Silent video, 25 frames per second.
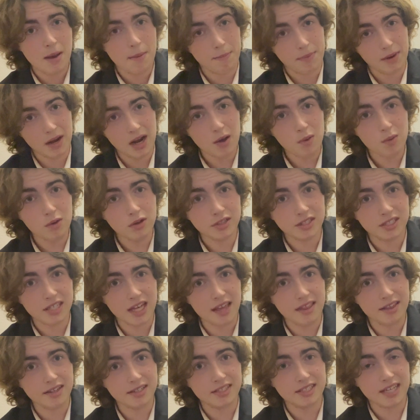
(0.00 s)
But I will say,
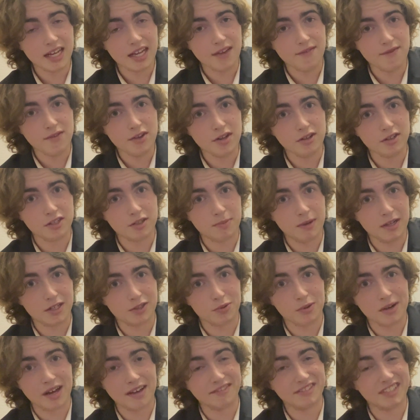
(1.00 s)
this second video is the best
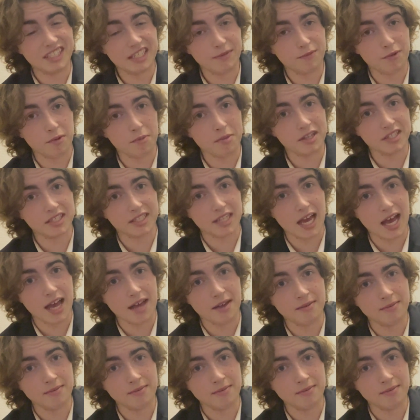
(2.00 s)
one I've seen from this guy.